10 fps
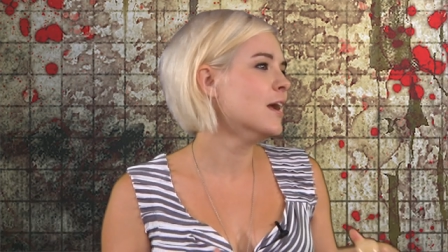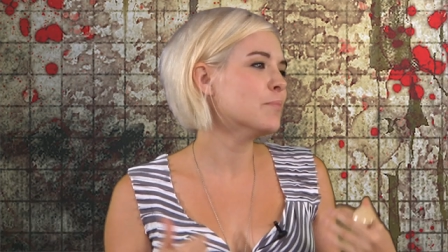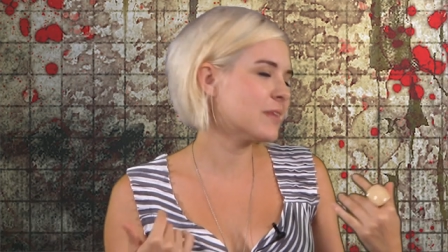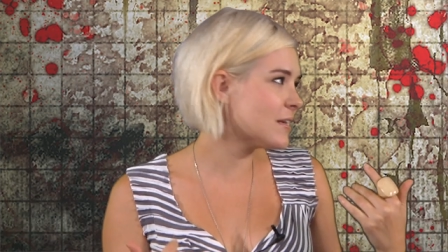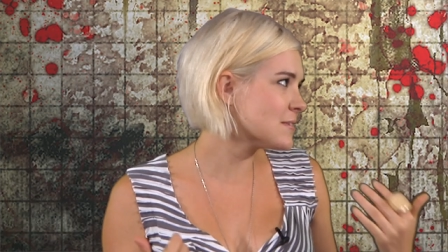
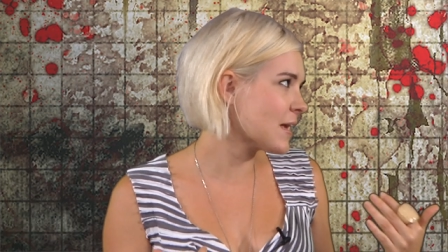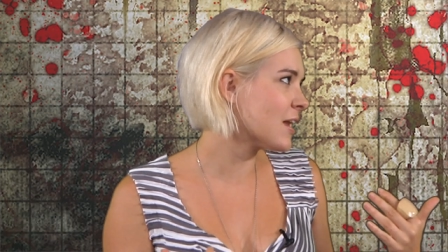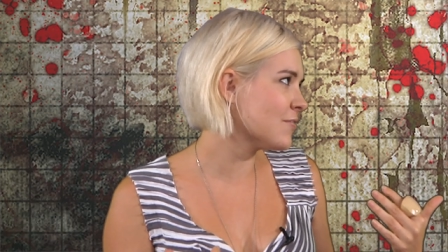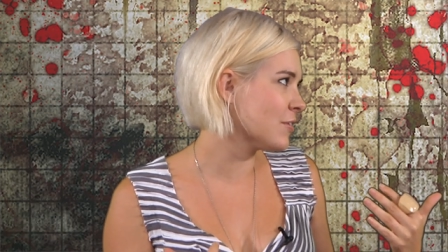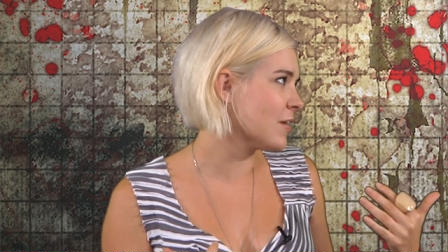but that is
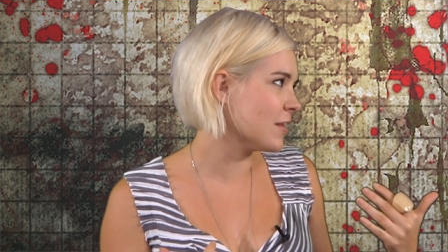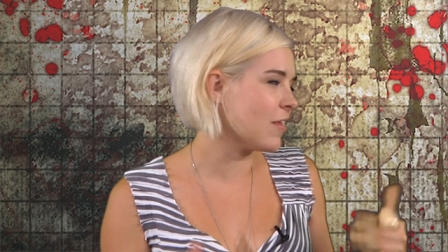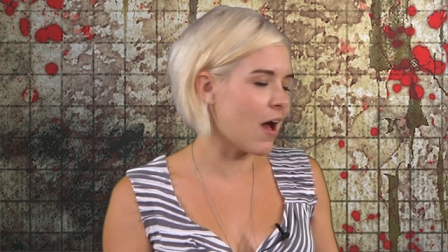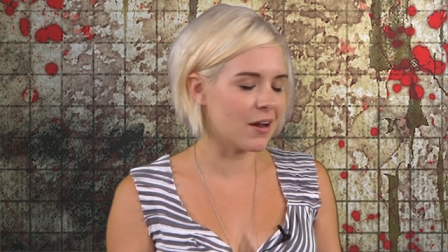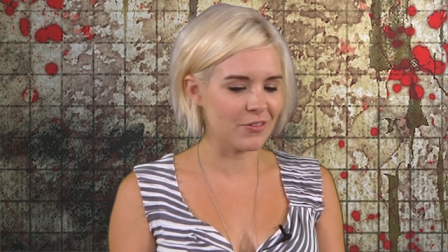kind of a, a
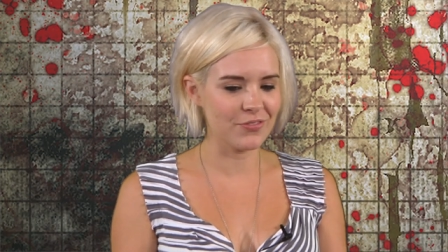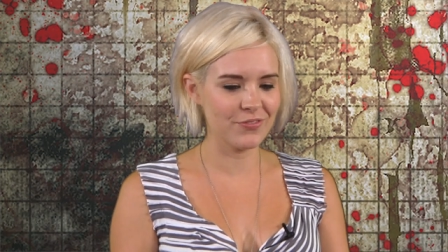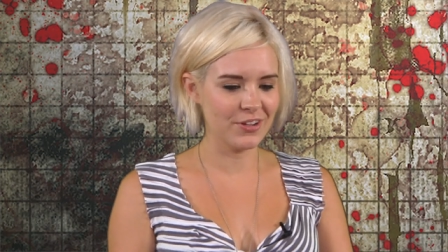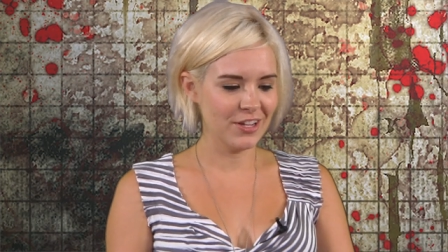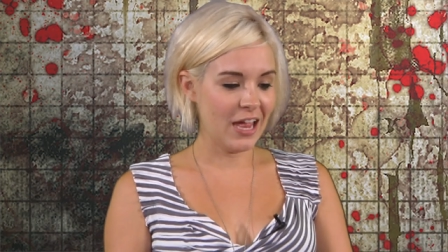lot of.
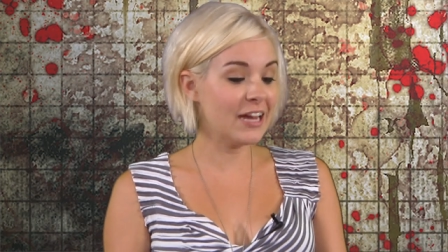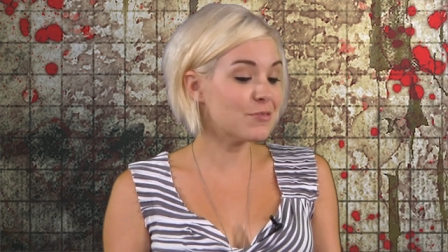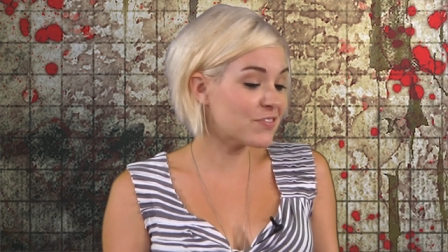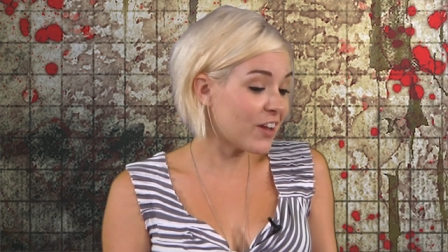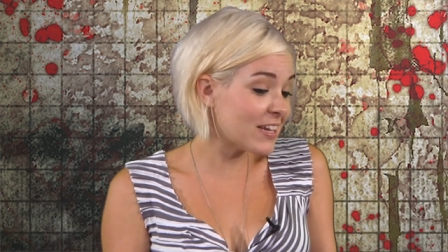And it
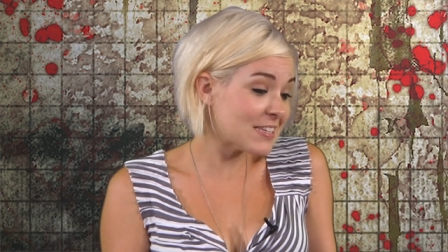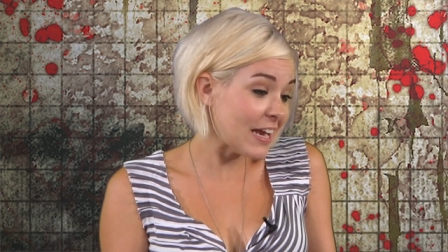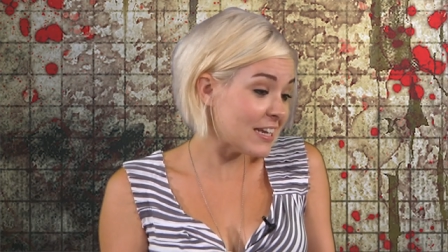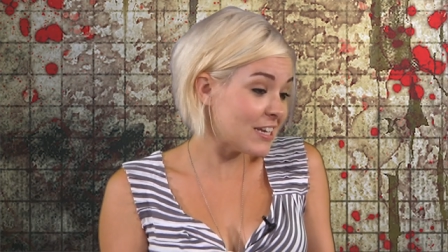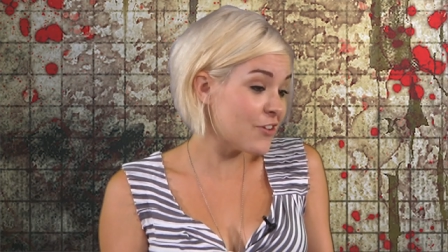was funny because I
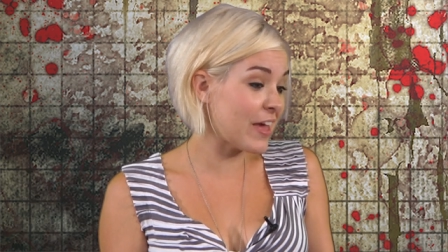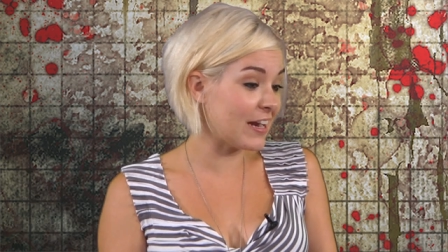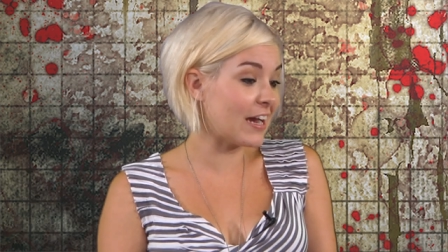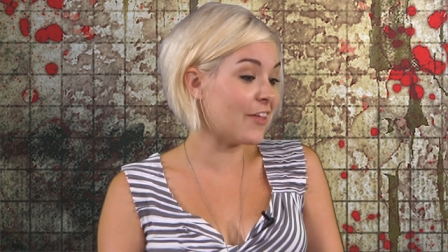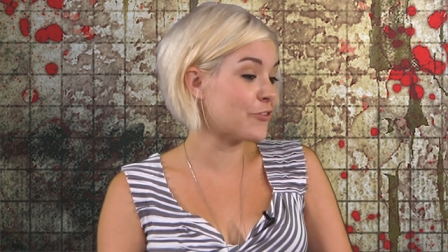didn't know that,
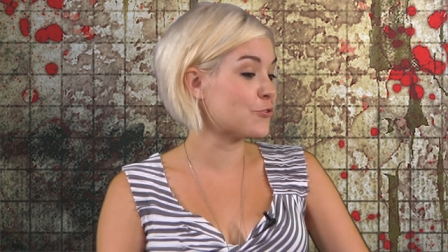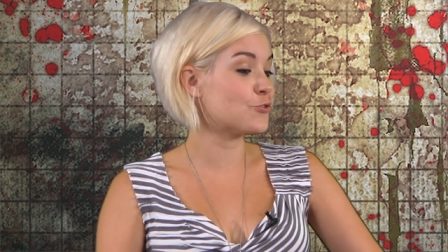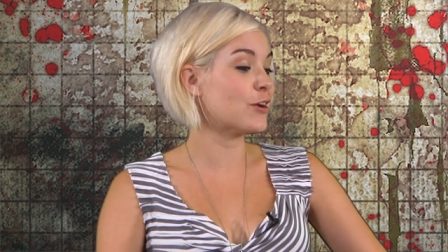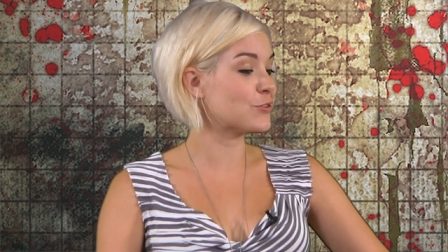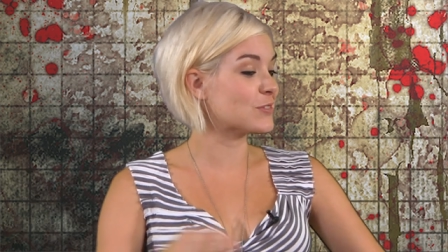and I got there, and the
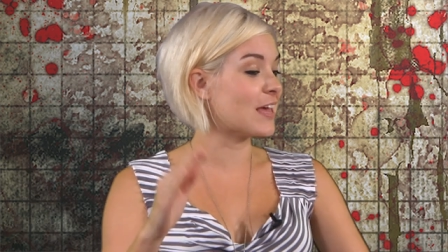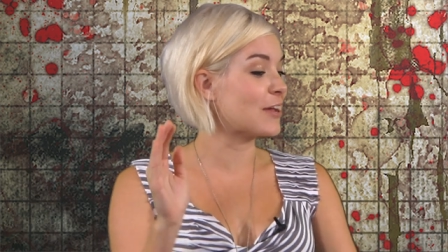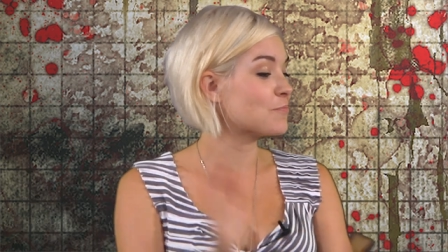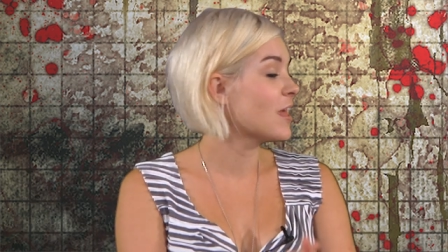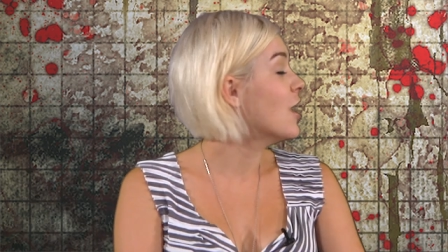director was
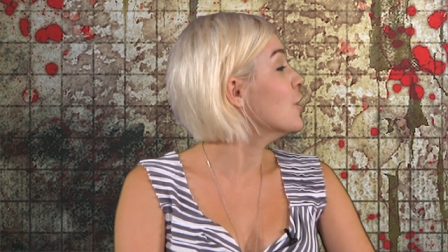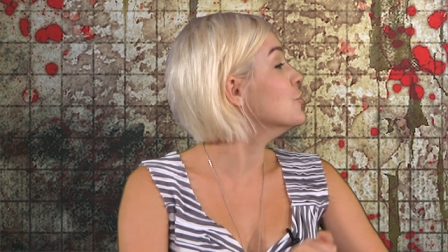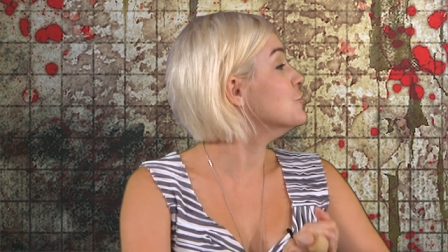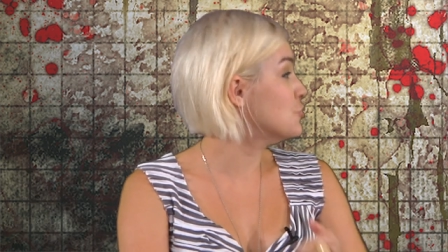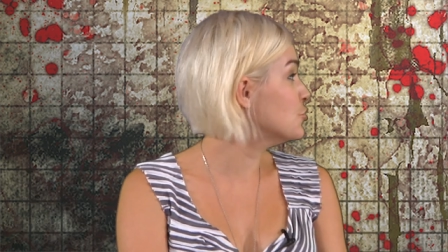like,
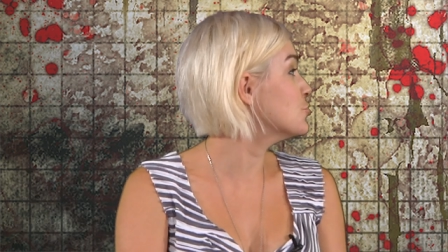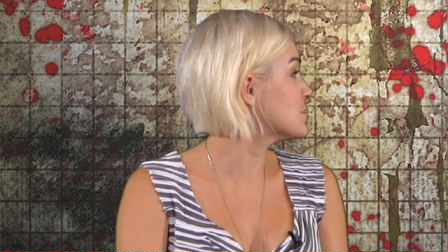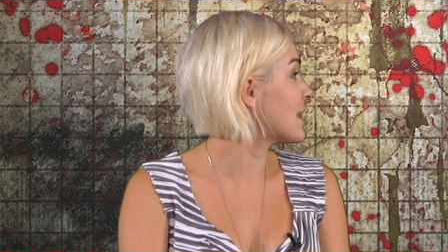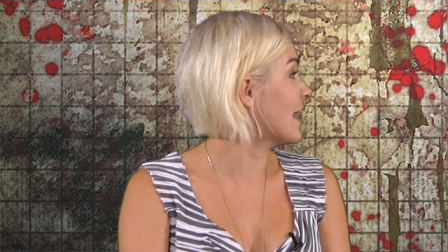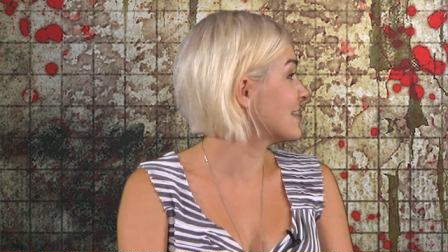"Do you
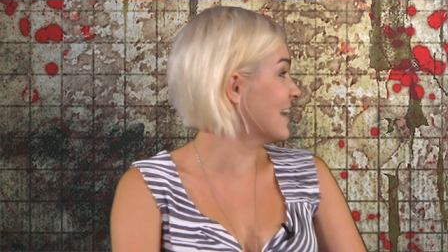skate?"